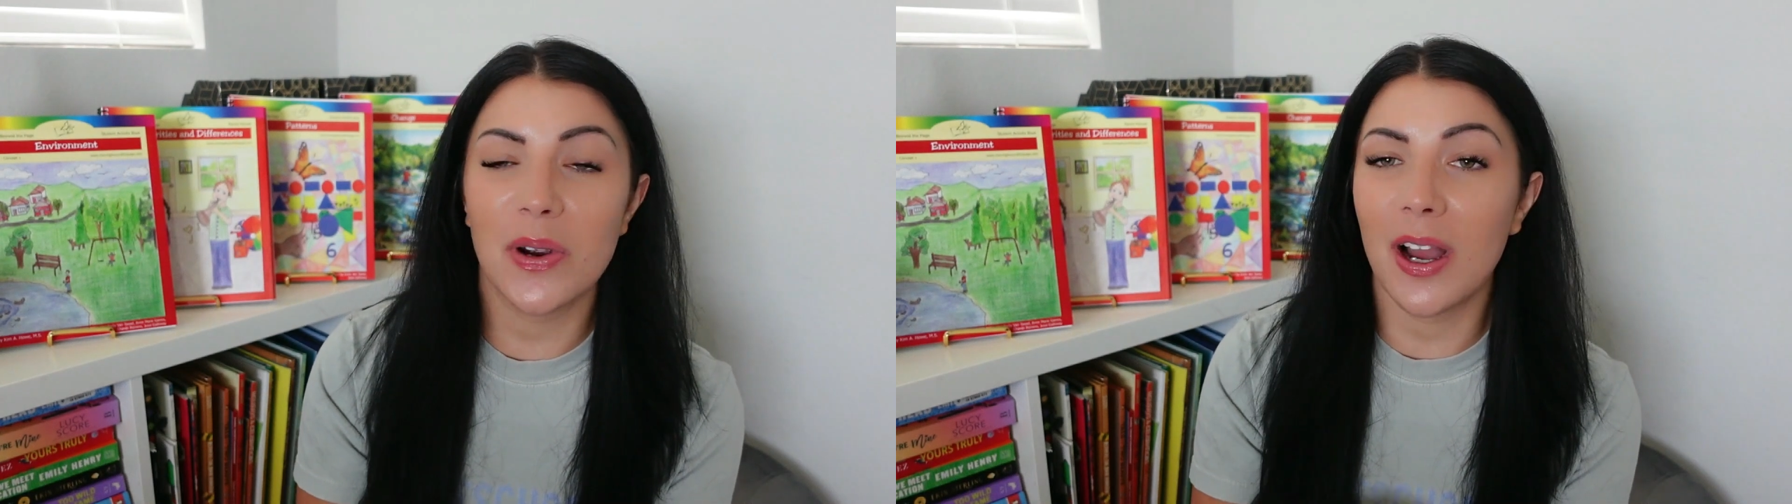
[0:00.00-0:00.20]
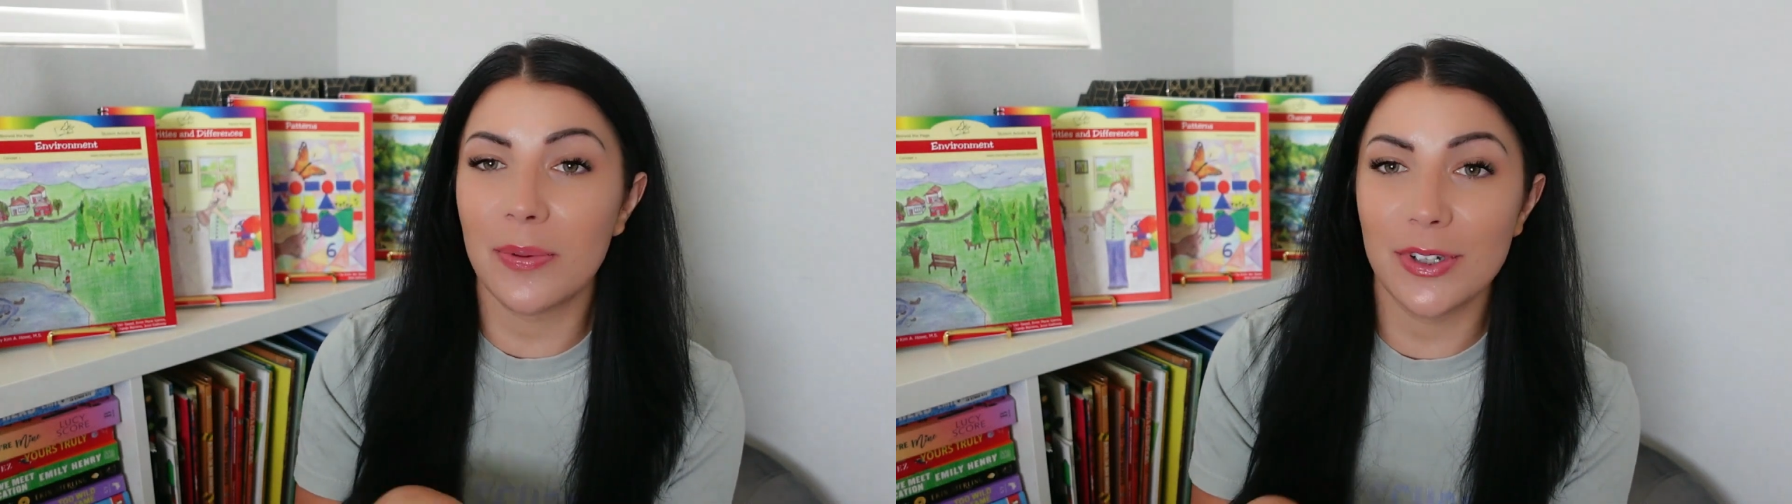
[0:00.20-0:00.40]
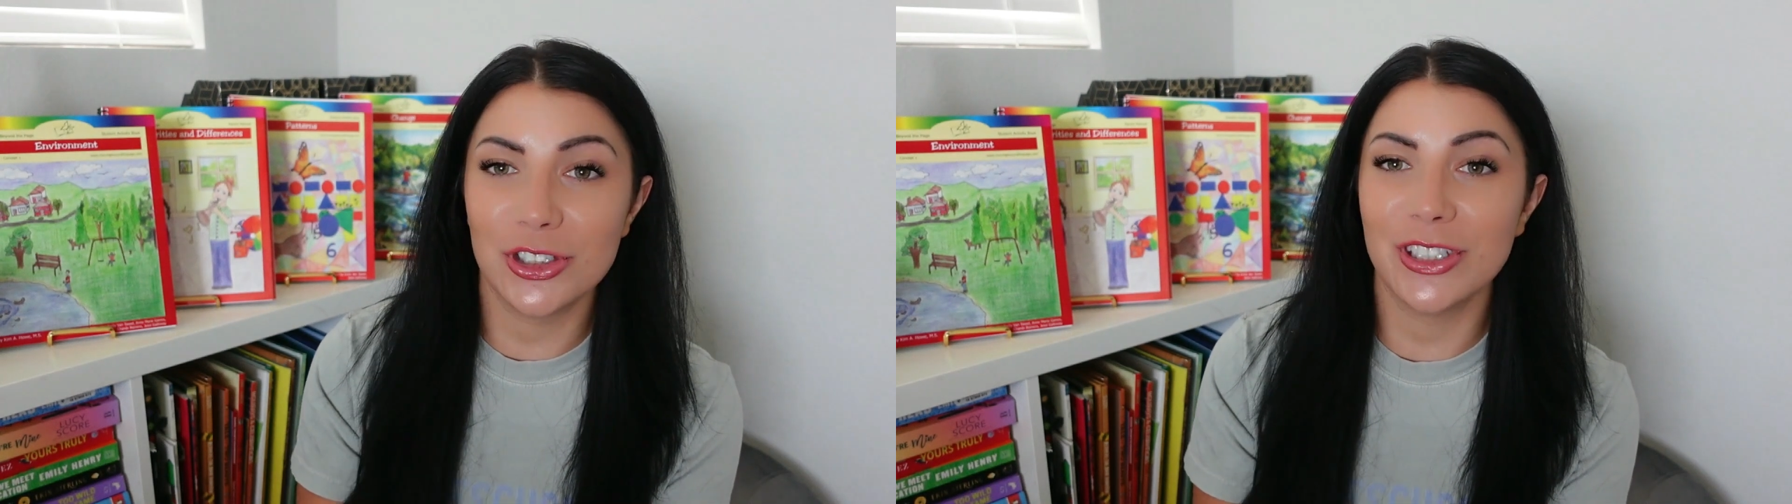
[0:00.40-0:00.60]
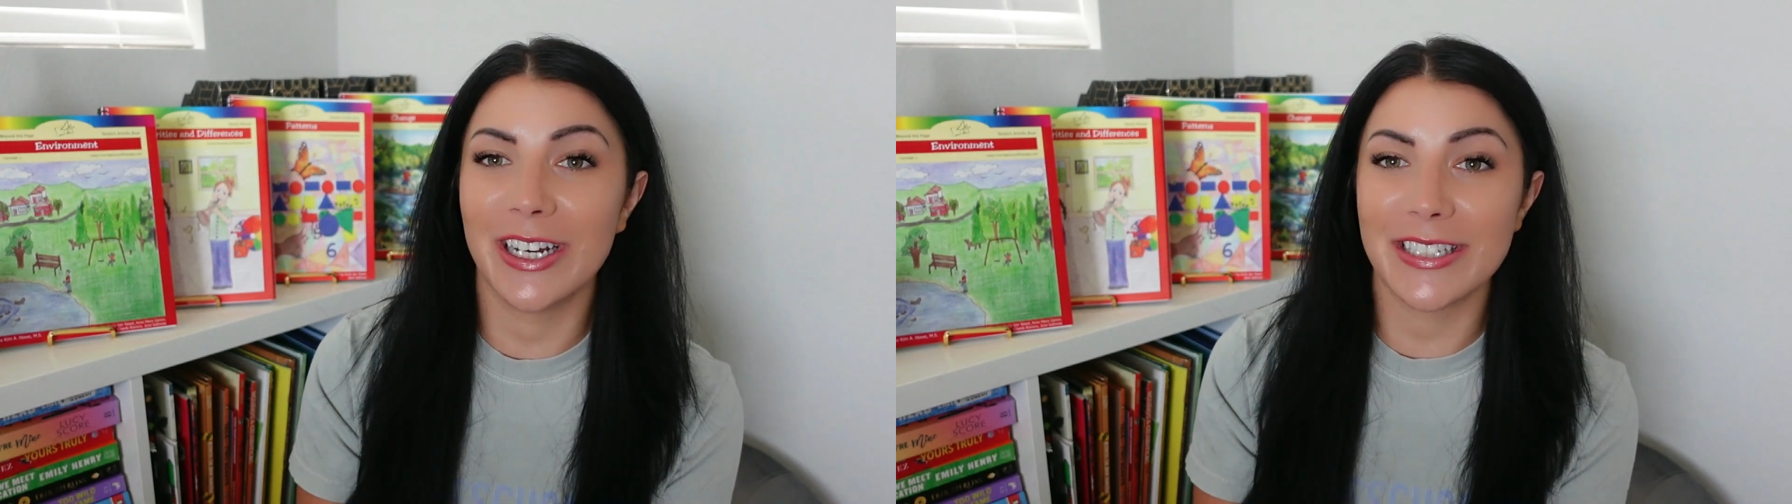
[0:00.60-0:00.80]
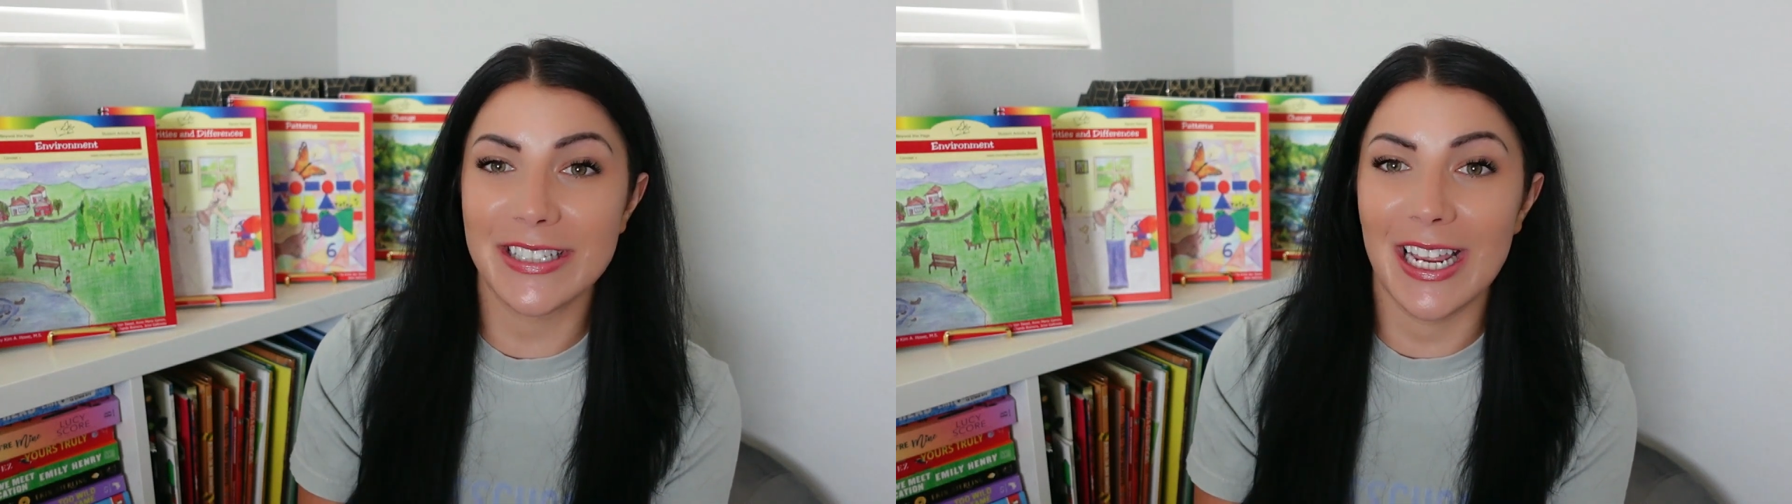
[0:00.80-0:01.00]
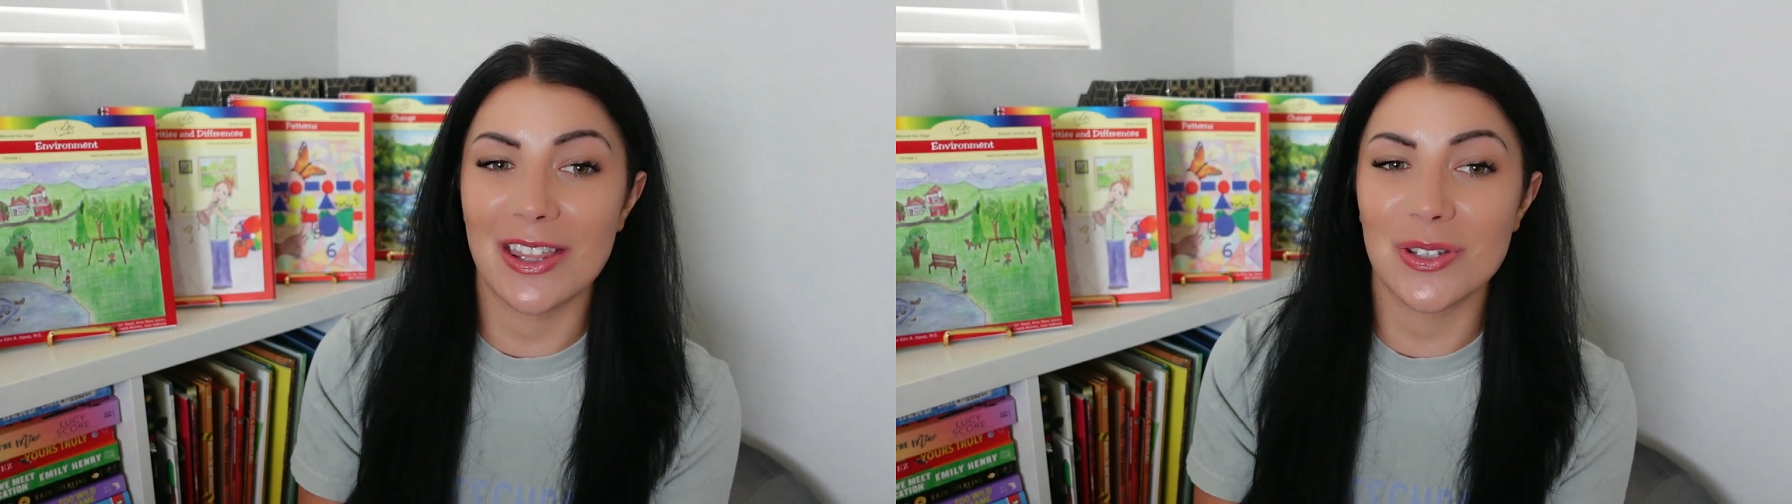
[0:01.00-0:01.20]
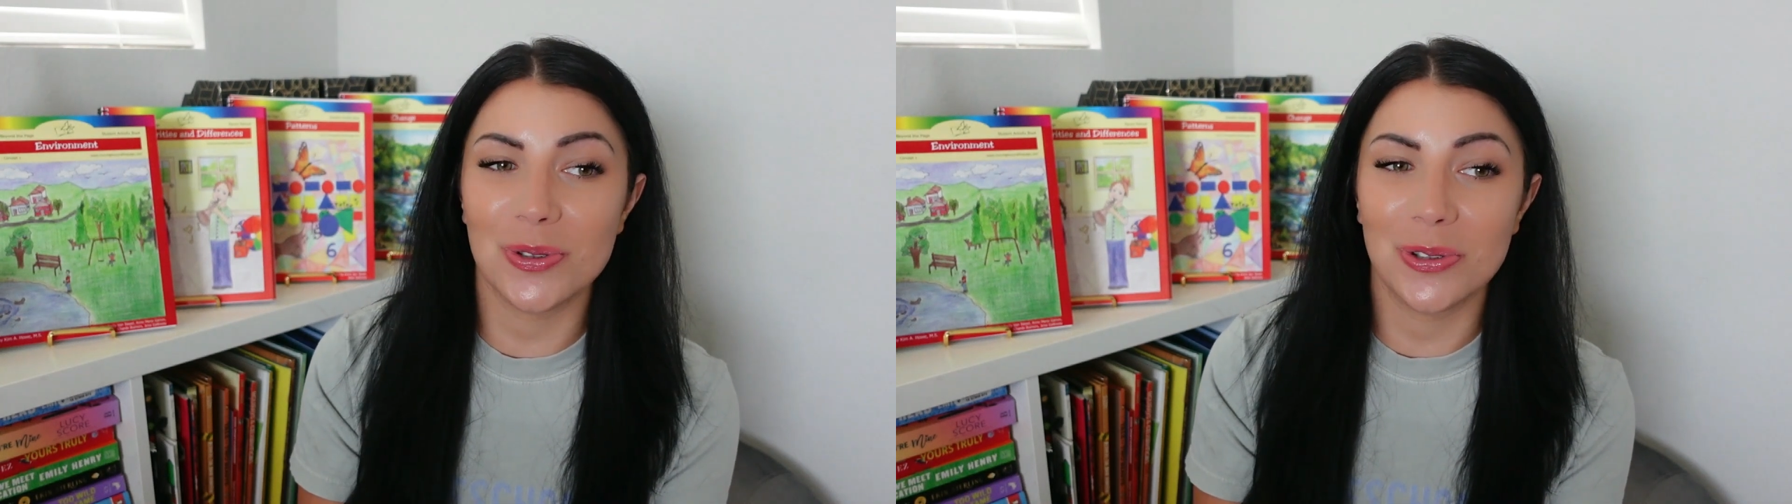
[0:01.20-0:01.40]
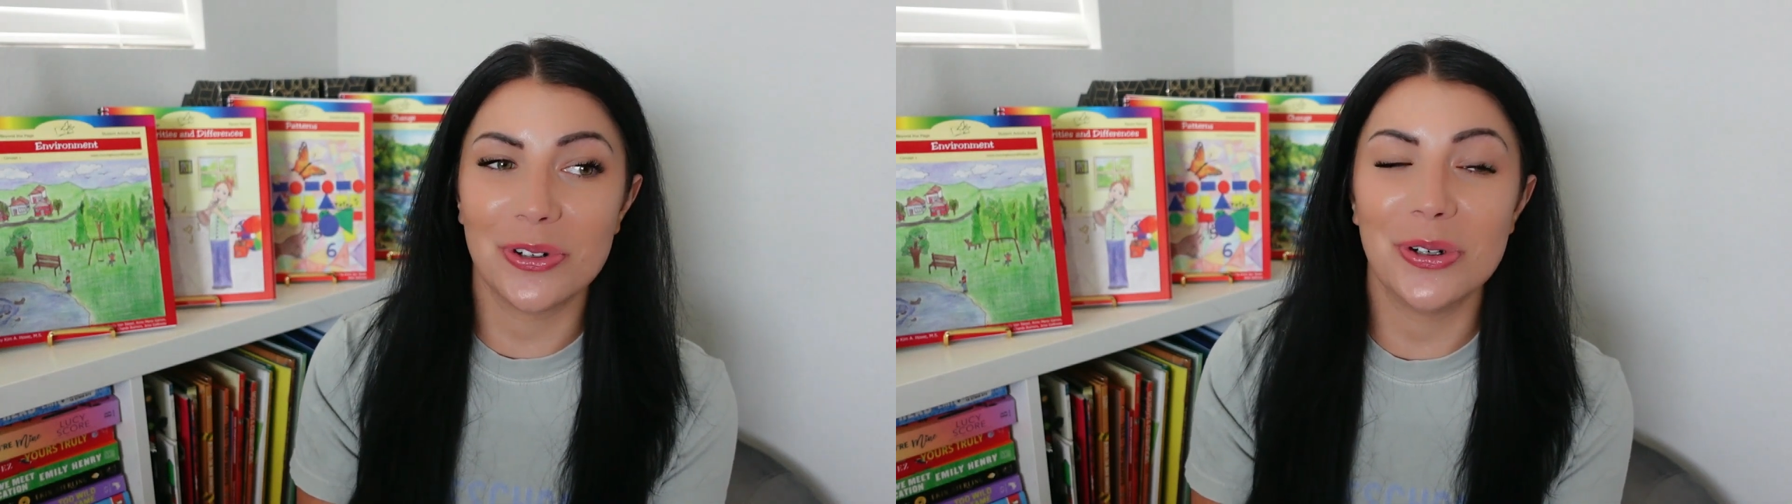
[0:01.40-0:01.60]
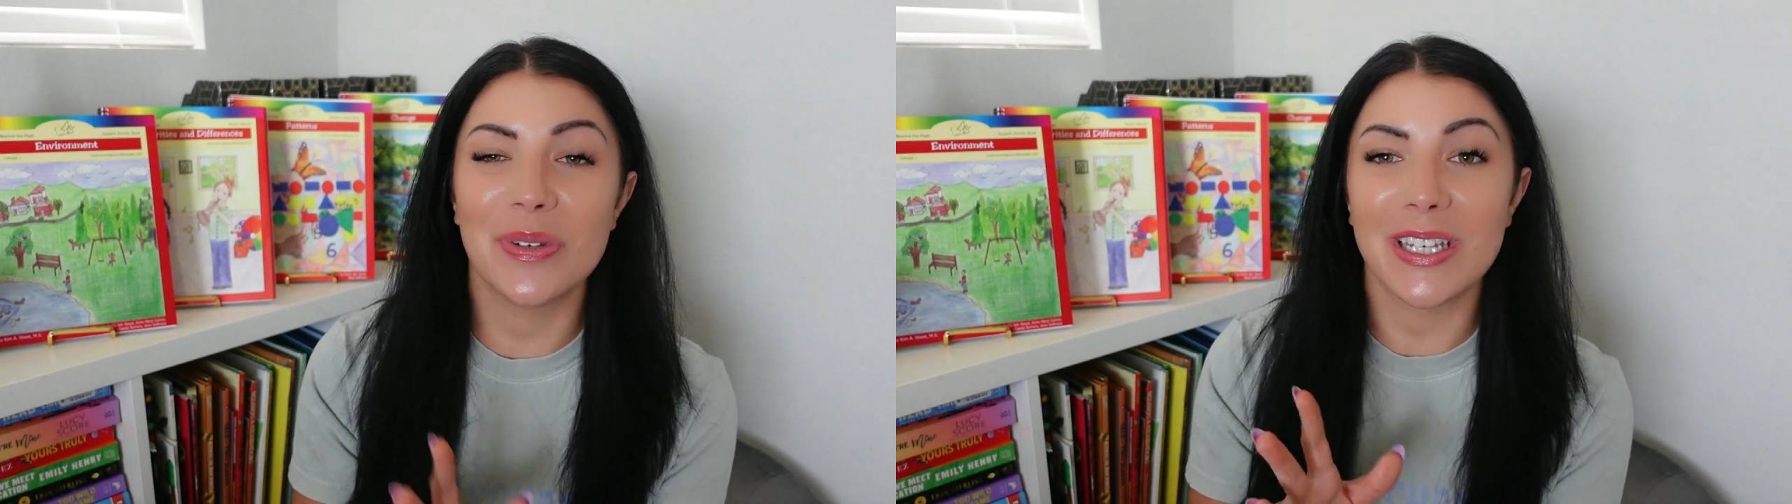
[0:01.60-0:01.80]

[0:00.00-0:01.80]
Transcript: probably should not stay in the schoolroom